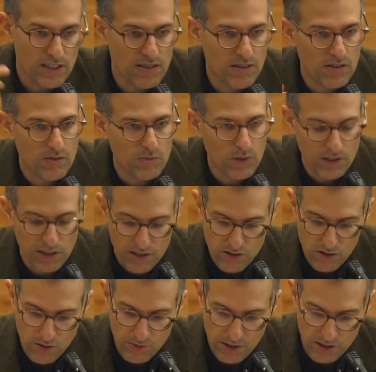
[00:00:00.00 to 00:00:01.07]
It's not the one that is
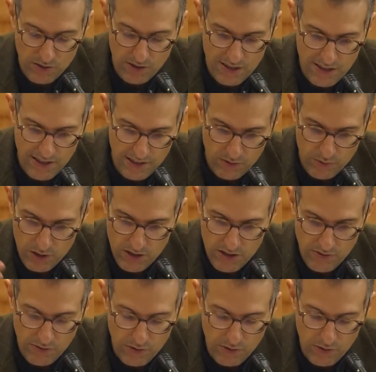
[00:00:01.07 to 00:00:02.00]
normally translated, which is the